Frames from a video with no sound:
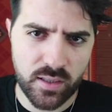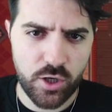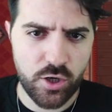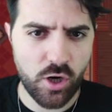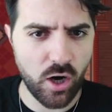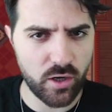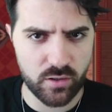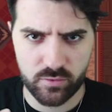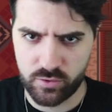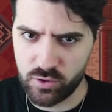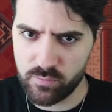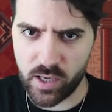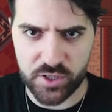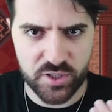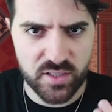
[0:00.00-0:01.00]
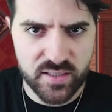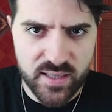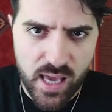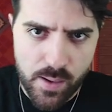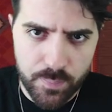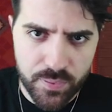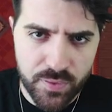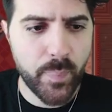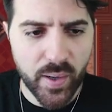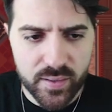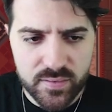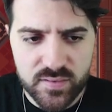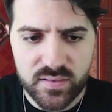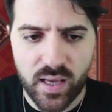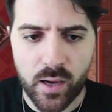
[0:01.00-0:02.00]
not too much in depth,
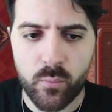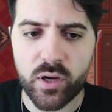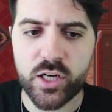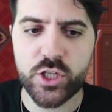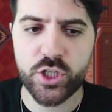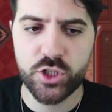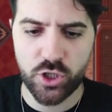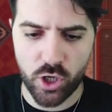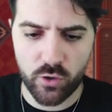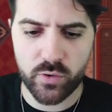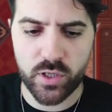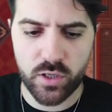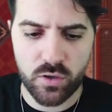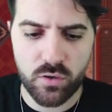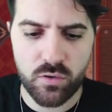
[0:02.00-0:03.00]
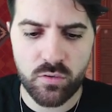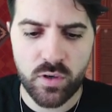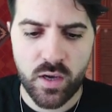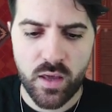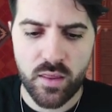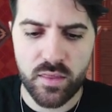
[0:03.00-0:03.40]
but I want to show you